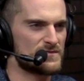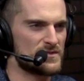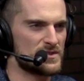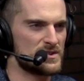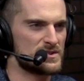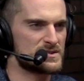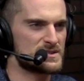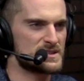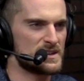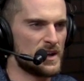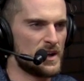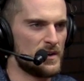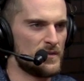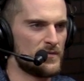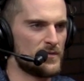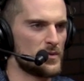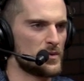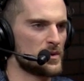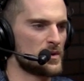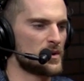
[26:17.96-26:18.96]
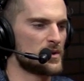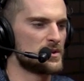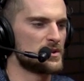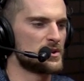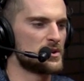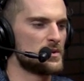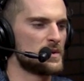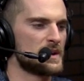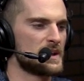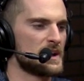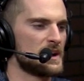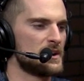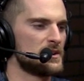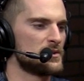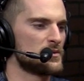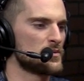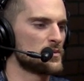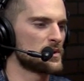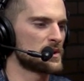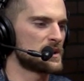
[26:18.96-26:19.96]
for yourself or are you going out and
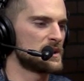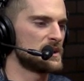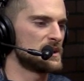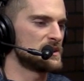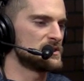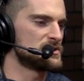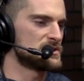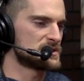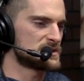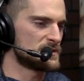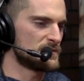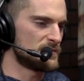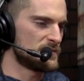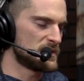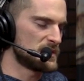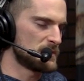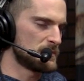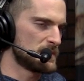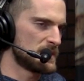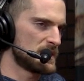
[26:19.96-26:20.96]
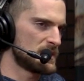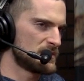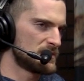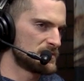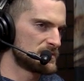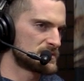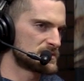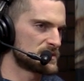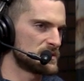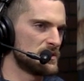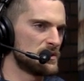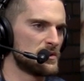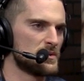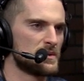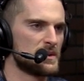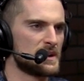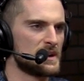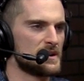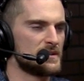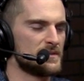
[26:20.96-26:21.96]
you're working on just the fundamentals are you
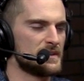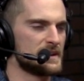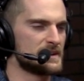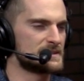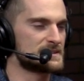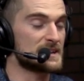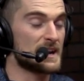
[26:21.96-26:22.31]
going out like